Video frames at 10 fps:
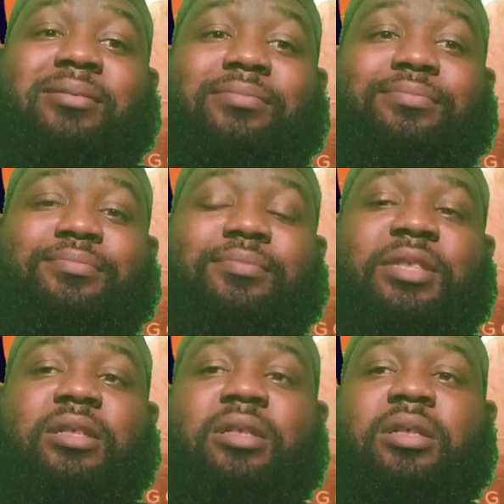them.
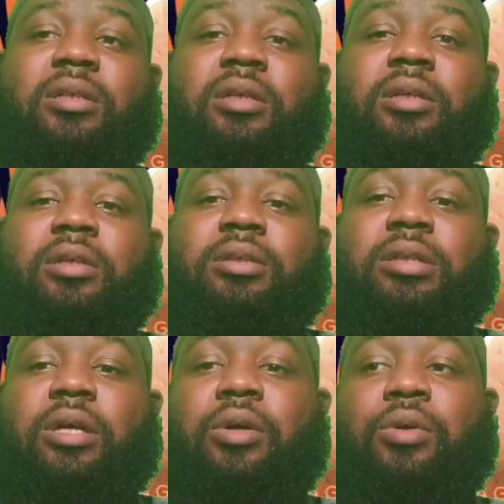
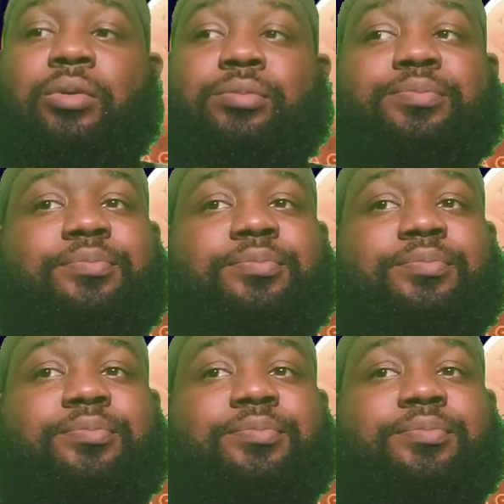So,